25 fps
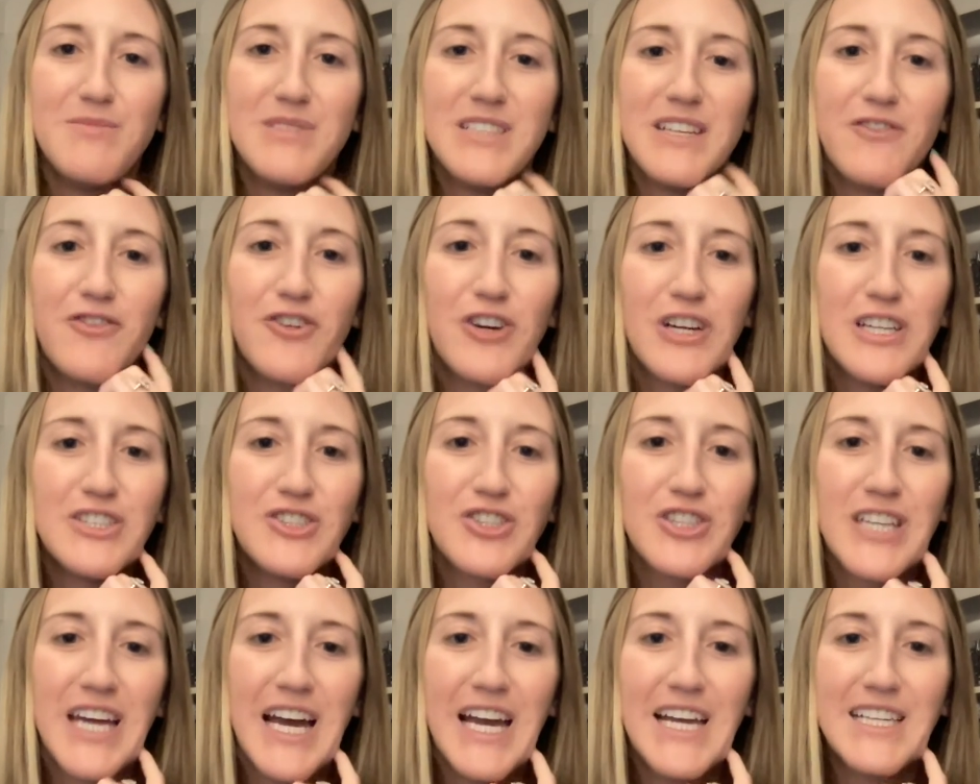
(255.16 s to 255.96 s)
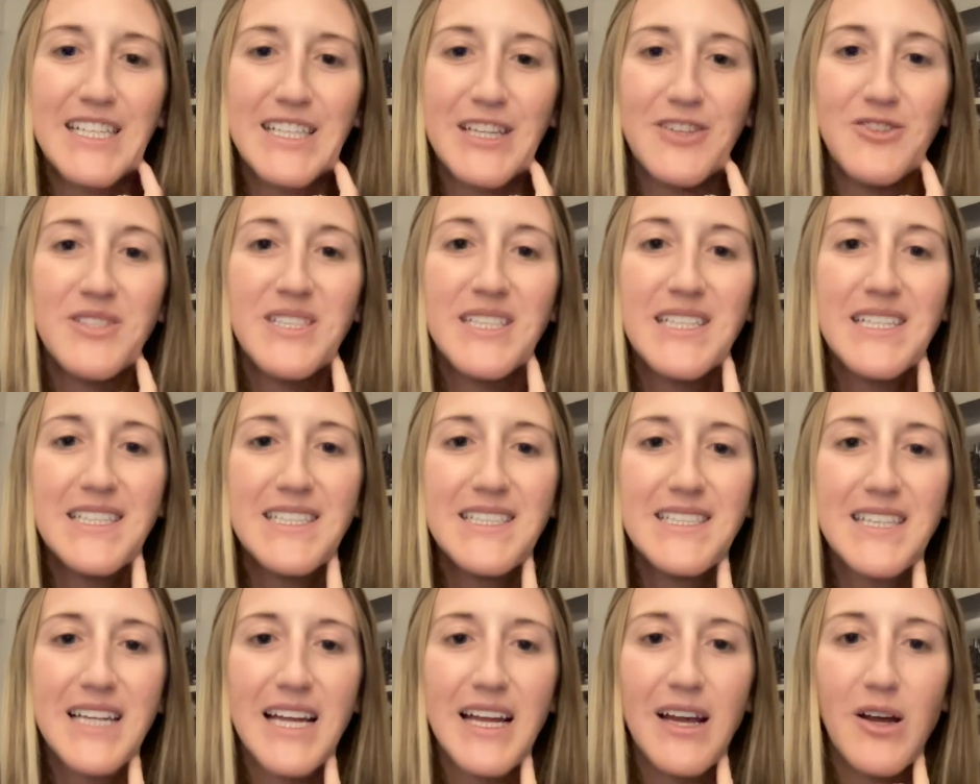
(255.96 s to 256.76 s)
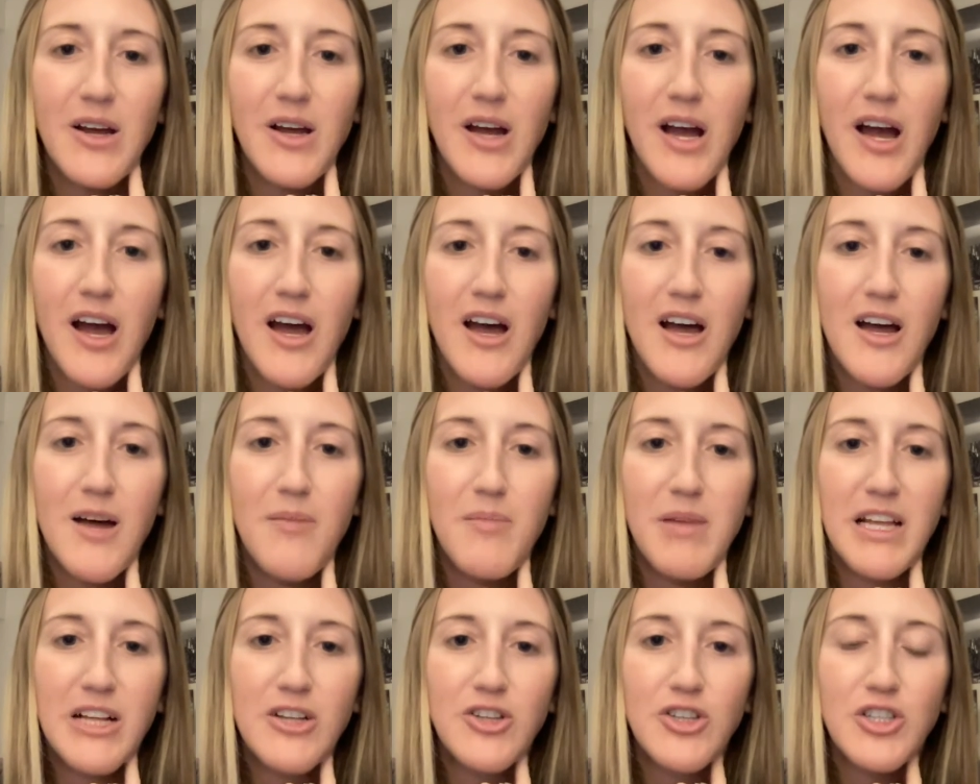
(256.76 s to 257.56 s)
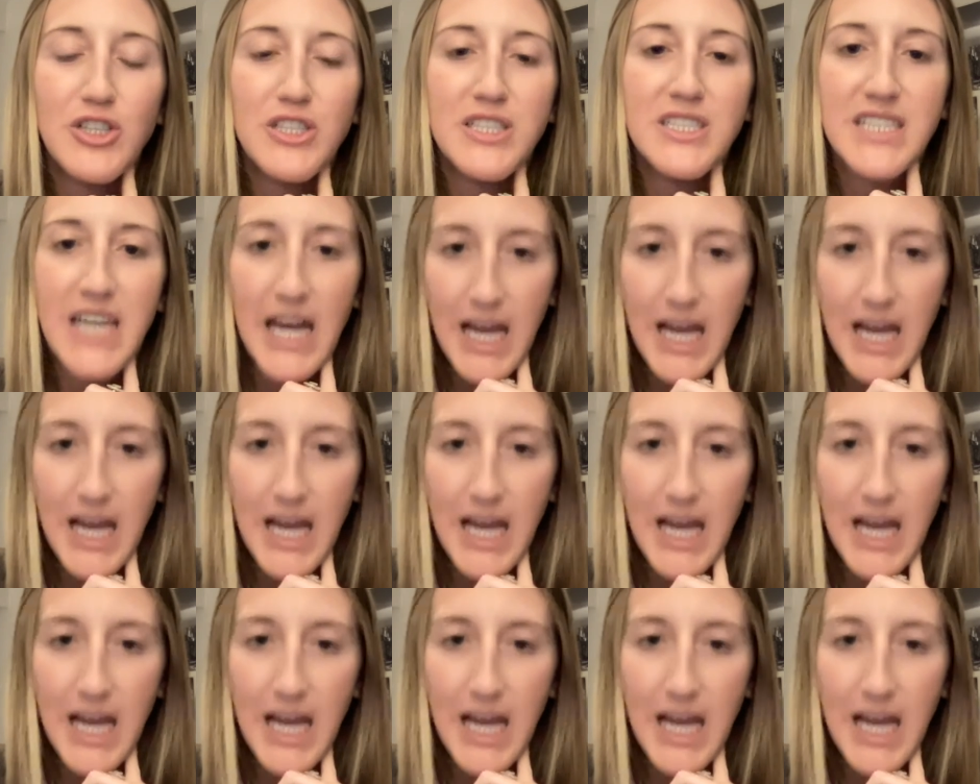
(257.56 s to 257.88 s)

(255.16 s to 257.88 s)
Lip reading: Differential diagnosis includes